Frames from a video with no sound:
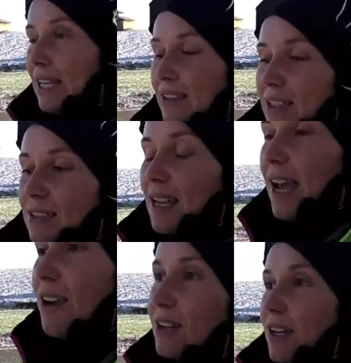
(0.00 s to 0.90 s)
in this
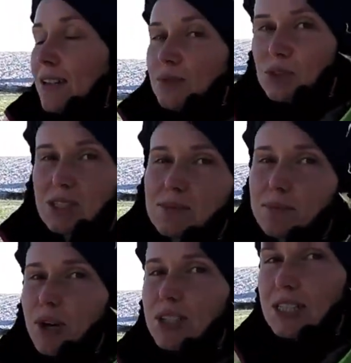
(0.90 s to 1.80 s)
area, which
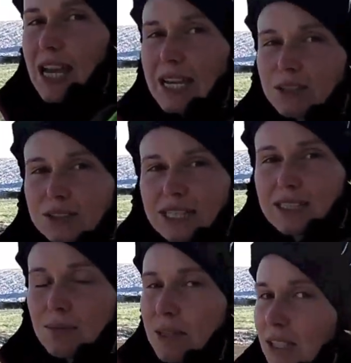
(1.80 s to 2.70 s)
is Berciano
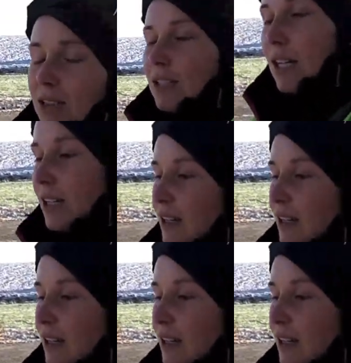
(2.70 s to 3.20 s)
del Camino,